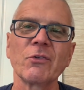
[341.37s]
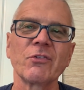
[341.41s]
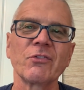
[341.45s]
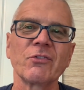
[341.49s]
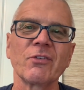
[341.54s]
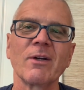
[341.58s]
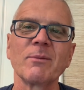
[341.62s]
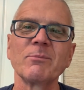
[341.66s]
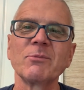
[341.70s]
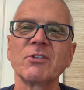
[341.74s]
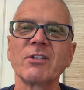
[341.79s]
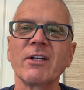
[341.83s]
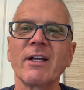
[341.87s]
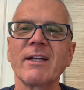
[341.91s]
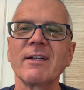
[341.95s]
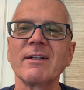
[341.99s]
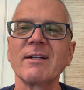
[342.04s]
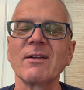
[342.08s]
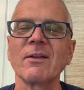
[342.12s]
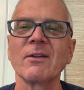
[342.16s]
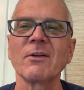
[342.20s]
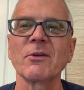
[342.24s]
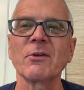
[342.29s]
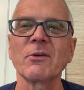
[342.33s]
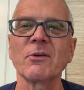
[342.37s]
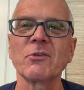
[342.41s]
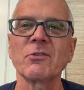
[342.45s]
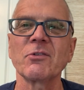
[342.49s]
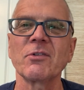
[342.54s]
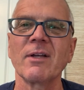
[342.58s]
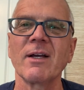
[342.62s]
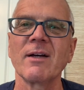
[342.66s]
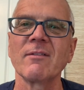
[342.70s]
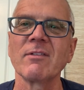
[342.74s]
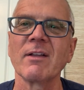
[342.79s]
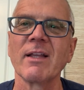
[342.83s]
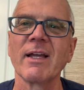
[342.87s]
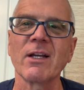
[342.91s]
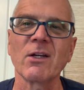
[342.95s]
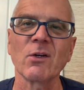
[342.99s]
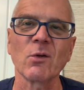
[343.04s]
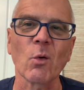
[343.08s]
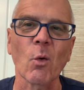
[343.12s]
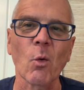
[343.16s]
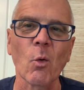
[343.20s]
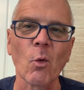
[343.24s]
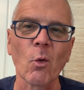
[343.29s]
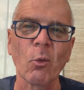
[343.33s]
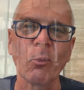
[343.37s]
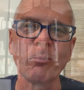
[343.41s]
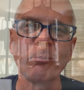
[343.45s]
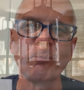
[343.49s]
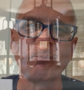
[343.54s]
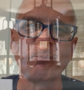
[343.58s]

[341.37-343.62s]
Some chandeliers have like an old